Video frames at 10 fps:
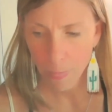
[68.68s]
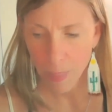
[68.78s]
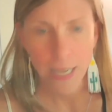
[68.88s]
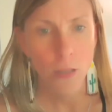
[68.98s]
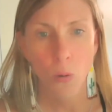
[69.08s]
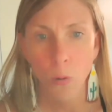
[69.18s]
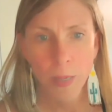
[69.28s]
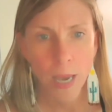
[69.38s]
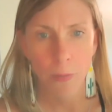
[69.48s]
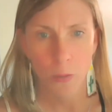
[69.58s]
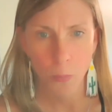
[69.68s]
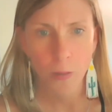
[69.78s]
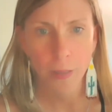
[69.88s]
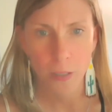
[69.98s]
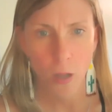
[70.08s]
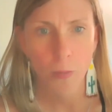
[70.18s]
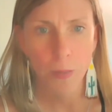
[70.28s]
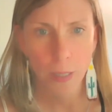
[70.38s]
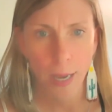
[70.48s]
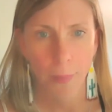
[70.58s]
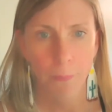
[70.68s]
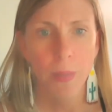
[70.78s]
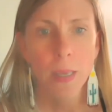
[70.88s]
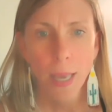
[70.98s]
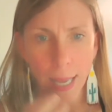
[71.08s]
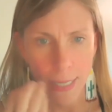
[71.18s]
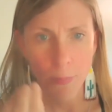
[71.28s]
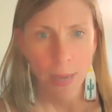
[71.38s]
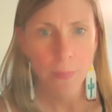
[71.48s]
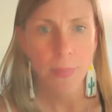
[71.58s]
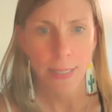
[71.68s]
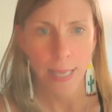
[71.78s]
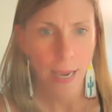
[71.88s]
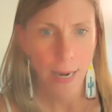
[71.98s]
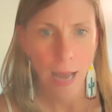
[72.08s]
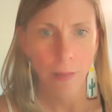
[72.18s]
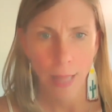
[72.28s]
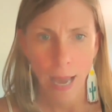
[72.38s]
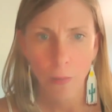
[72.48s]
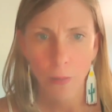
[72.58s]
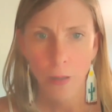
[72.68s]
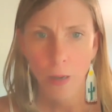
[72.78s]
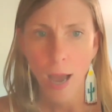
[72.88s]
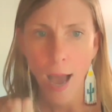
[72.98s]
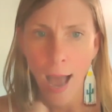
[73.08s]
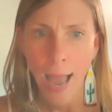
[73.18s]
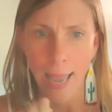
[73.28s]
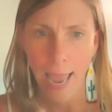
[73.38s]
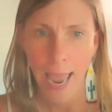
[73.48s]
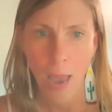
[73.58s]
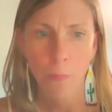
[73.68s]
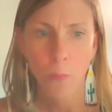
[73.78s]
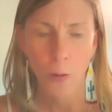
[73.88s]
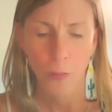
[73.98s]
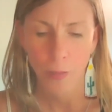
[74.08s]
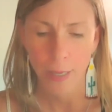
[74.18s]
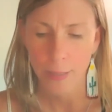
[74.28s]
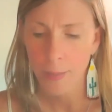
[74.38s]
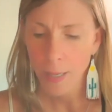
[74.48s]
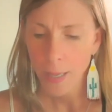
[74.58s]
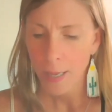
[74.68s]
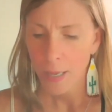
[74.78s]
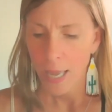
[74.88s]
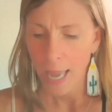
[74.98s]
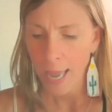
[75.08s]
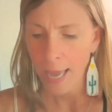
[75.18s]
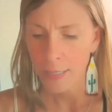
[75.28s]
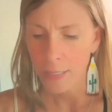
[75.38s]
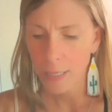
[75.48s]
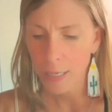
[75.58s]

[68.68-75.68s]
he told me I was worthless all the time. And he made me say it out loud. I am worthless. And,